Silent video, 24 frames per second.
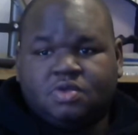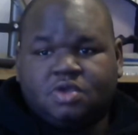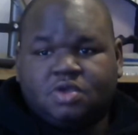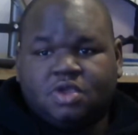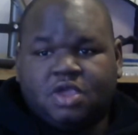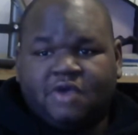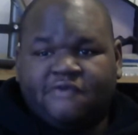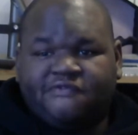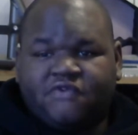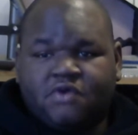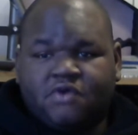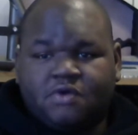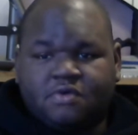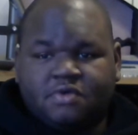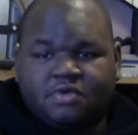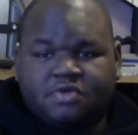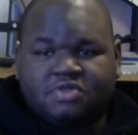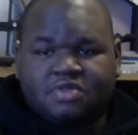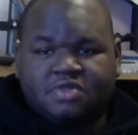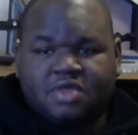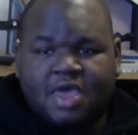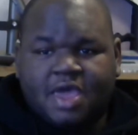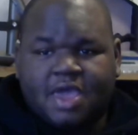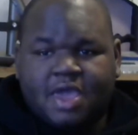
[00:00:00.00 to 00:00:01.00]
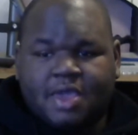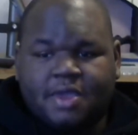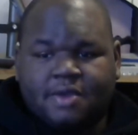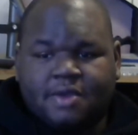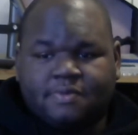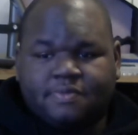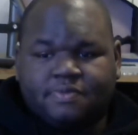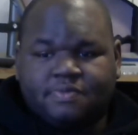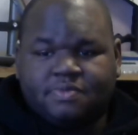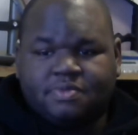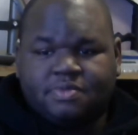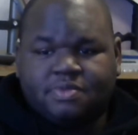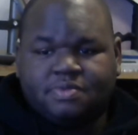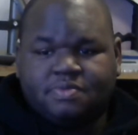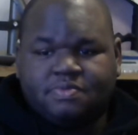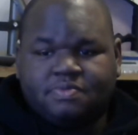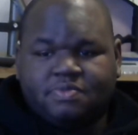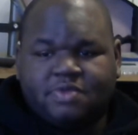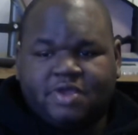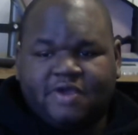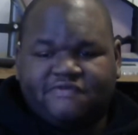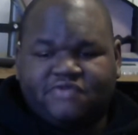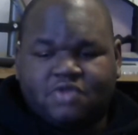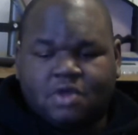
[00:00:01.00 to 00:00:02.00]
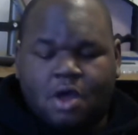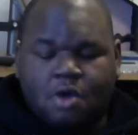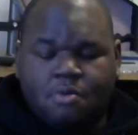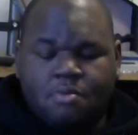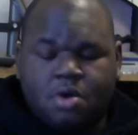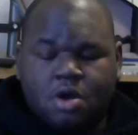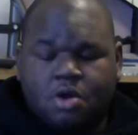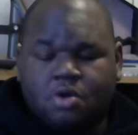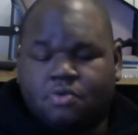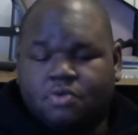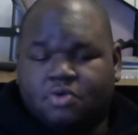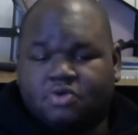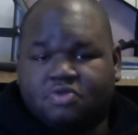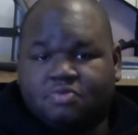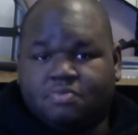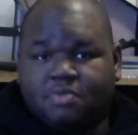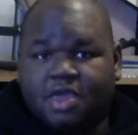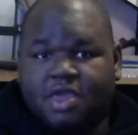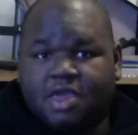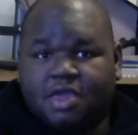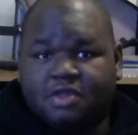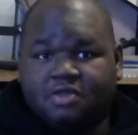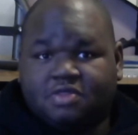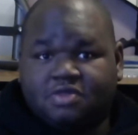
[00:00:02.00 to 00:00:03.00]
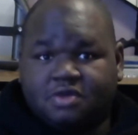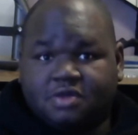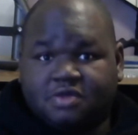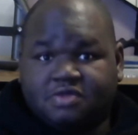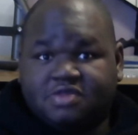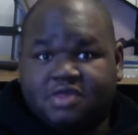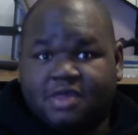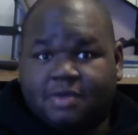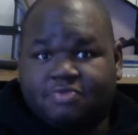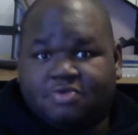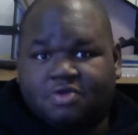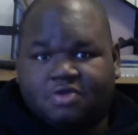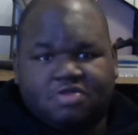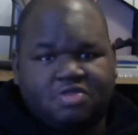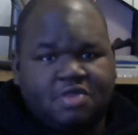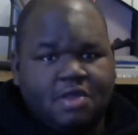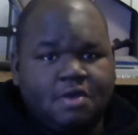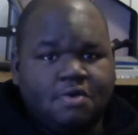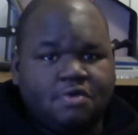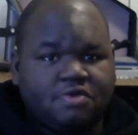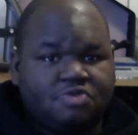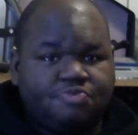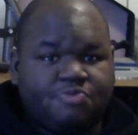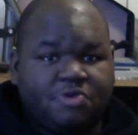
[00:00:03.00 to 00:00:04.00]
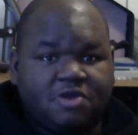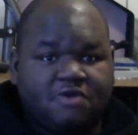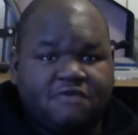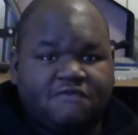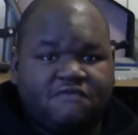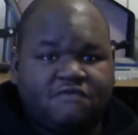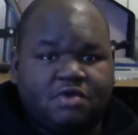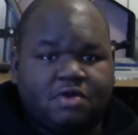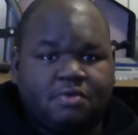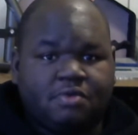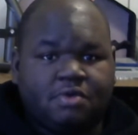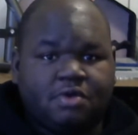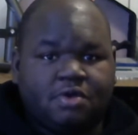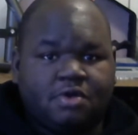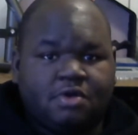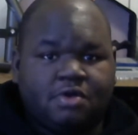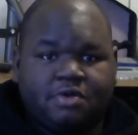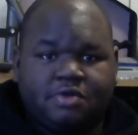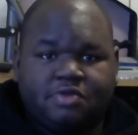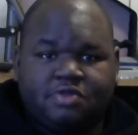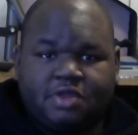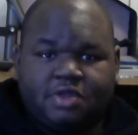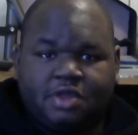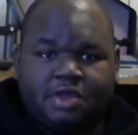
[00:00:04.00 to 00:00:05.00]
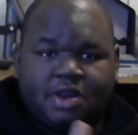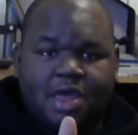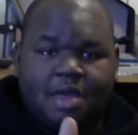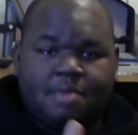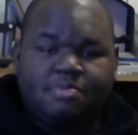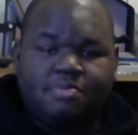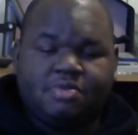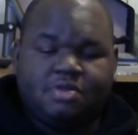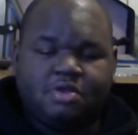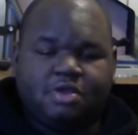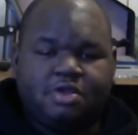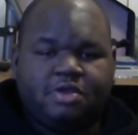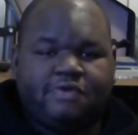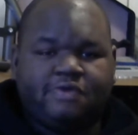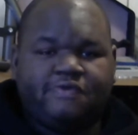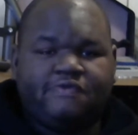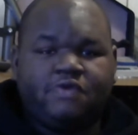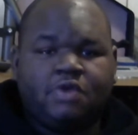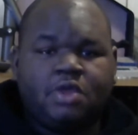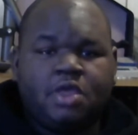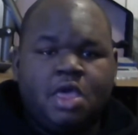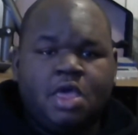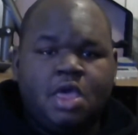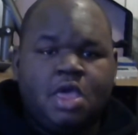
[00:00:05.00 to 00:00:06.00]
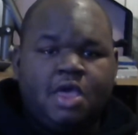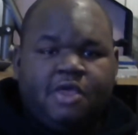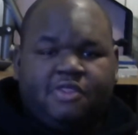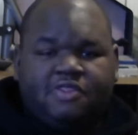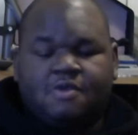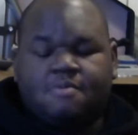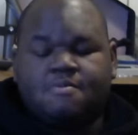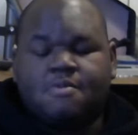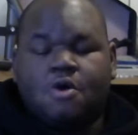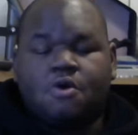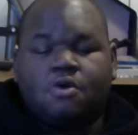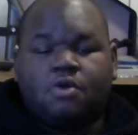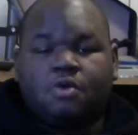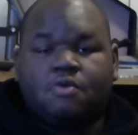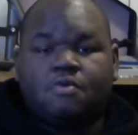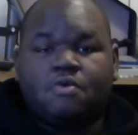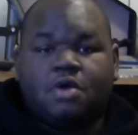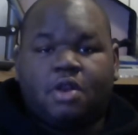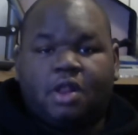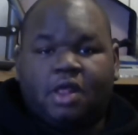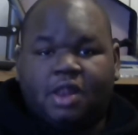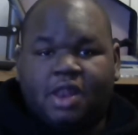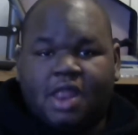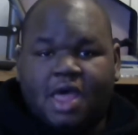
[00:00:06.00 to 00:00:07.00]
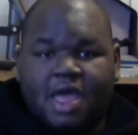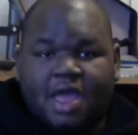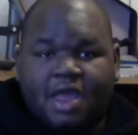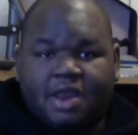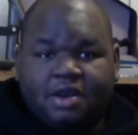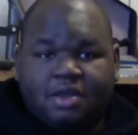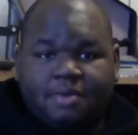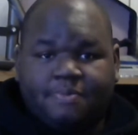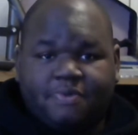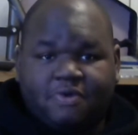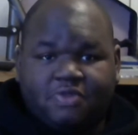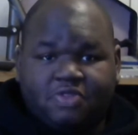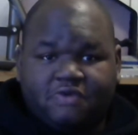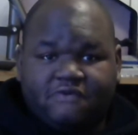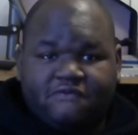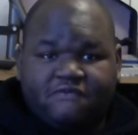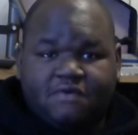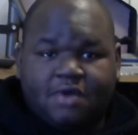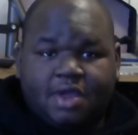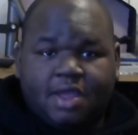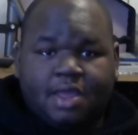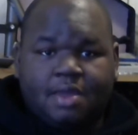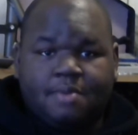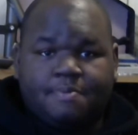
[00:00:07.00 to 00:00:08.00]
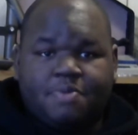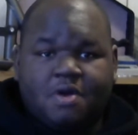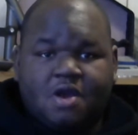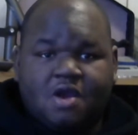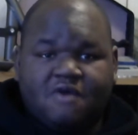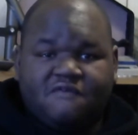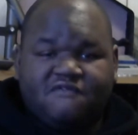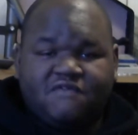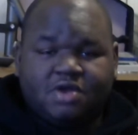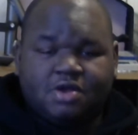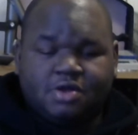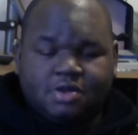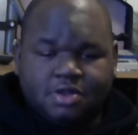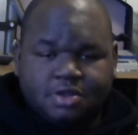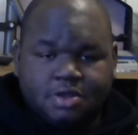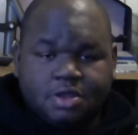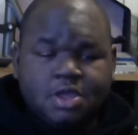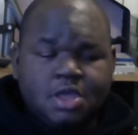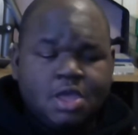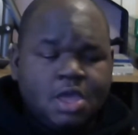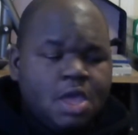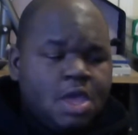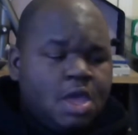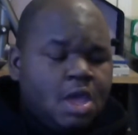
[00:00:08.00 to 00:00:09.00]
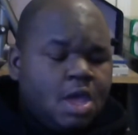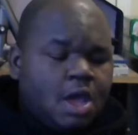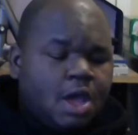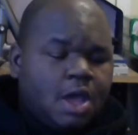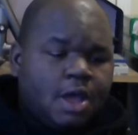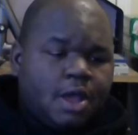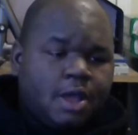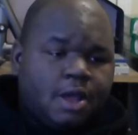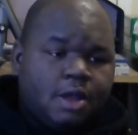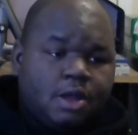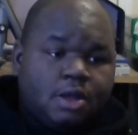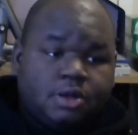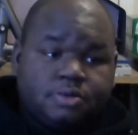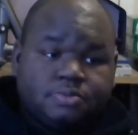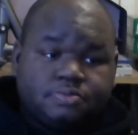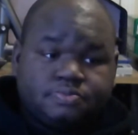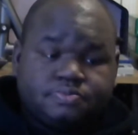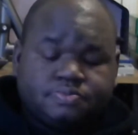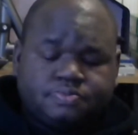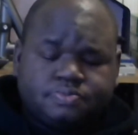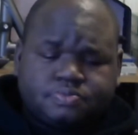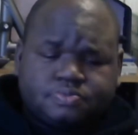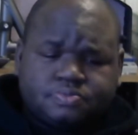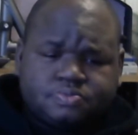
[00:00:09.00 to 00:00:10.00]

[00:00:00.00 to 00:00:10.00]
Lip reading: if it was like if the motor was made to accept a single speed freewheel, then I believe the motor would have lined up in the frame perfectly. Um,